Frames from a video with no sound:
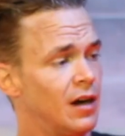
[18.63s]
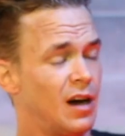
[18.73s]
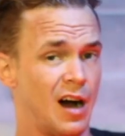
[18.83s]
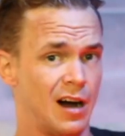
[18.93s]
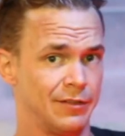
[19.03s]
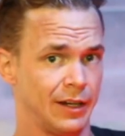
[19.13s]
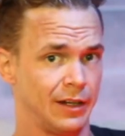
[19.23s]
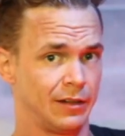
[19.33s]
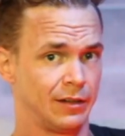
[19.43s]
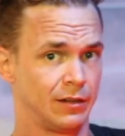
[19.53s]
Aave,
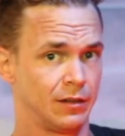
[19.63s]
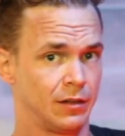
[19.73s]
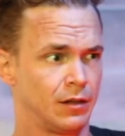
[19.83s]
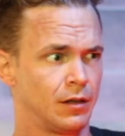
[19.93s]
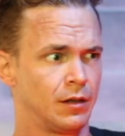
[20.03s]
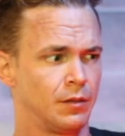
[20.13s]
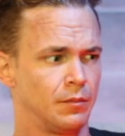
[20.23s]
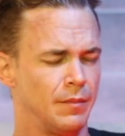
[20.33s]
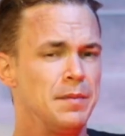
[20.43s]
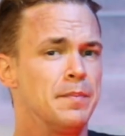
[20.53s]

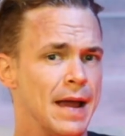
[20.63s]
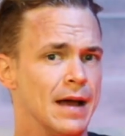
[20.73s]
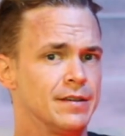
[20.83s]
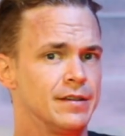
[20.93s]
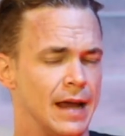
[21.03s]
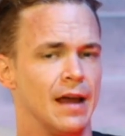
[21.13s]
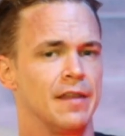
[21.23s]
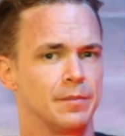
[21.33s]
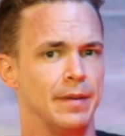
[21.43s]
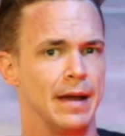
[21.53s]
maybe Band. Yeah, I
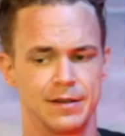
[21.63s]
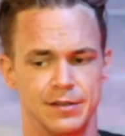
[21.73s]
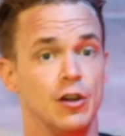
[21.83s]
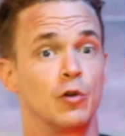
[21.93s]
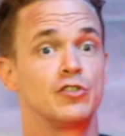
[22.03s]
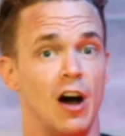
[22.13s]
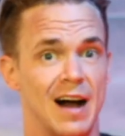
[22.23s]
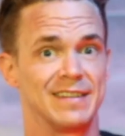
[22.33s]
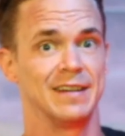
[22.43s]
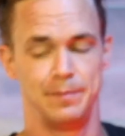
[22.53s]
think Band, no,
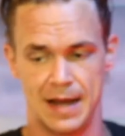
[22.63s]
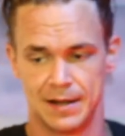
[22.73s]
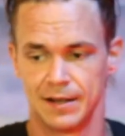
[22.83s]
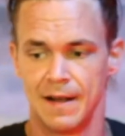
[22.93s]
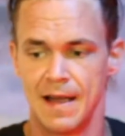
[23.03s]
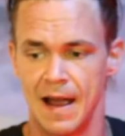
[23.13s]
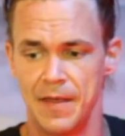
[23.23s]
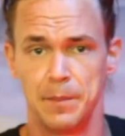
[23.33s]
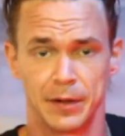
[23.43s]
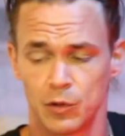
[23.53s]
DOT and Band, and
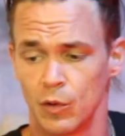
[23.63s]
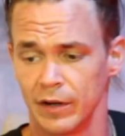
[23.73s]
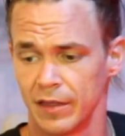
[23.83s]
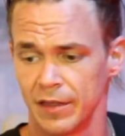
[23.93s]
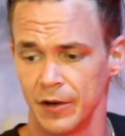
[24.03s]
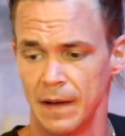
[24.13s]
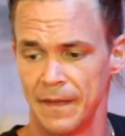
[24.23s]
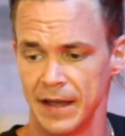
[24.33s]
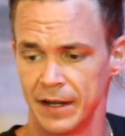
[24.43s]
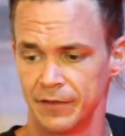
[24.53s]
then Bitcoin and Ethereum at
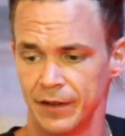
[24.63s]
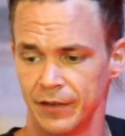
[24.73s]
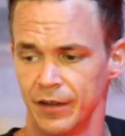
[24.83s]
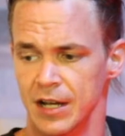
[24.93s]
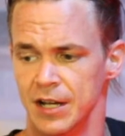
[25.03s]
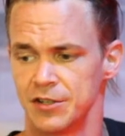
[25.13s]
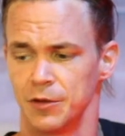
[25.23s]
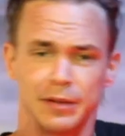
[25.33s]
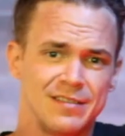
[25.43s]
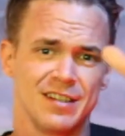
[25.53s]
the end of this. So
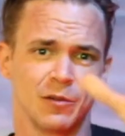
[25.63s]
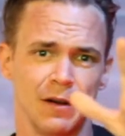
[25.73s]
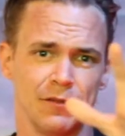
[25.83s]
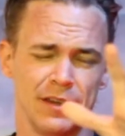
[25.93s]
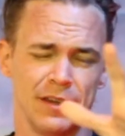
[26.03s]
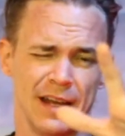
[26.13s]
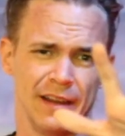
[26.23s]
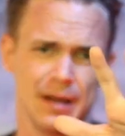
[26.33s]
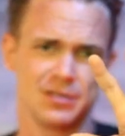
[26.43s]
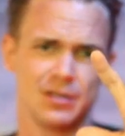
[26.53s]
please stick around for the end of the
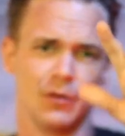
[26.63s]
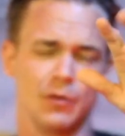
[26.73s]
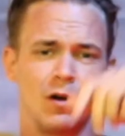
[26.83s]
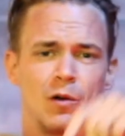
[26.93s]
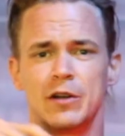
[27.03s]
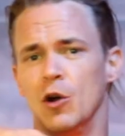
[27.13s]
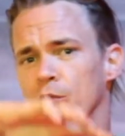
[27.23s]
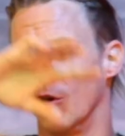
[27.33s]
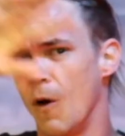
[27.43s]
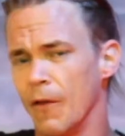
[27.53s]
episode where we go
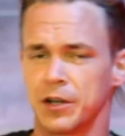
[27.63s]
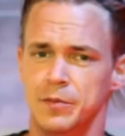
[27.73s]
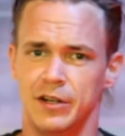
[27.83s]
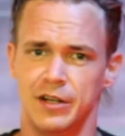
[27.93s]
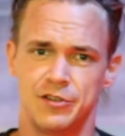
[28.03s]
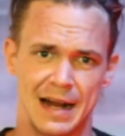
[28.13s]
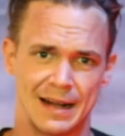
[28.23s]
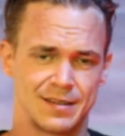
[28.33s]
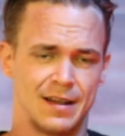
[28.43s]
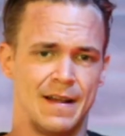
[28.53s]
over all the community
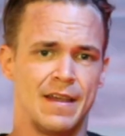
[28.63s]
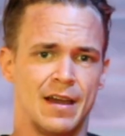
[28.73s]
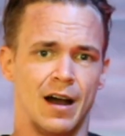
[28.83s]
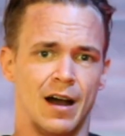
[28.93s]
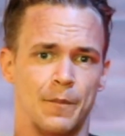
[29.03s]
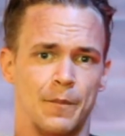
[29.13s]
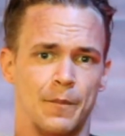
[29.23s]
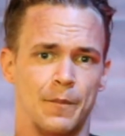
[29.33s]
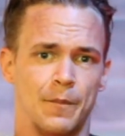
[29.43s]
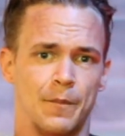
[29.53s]
chats. So the
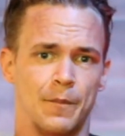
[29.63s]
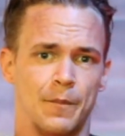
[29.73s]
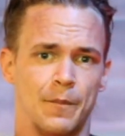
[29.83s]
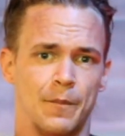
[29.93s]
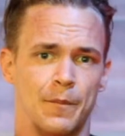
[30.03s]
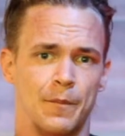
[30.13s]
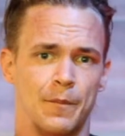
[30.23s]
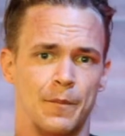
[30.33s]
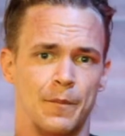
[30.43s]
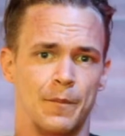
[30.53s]
first part, as
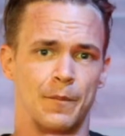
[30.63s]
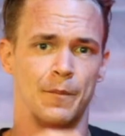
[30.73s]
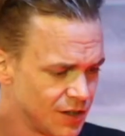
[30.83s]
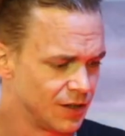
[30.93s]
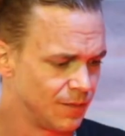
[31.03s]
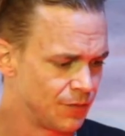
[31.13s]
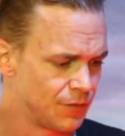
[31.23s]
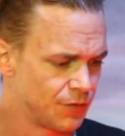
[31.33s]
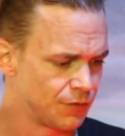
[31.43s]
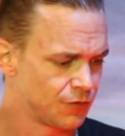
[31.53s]
always, we're just gonna
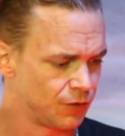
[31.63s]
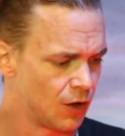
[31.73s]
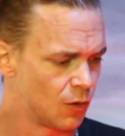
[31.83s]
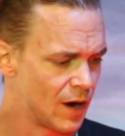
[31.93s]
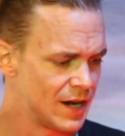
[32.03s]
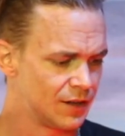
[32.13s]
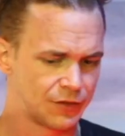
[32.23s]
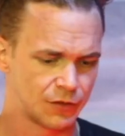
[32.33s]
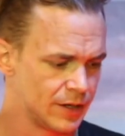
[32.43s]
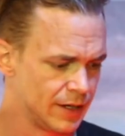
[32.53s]
flow right into the
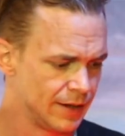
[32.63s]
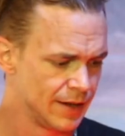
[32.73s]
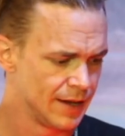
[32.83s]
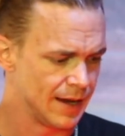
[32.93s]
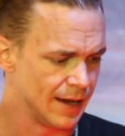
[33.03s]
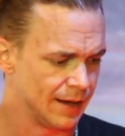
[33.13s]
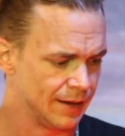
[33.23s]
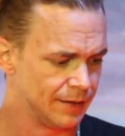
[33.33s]
screen, and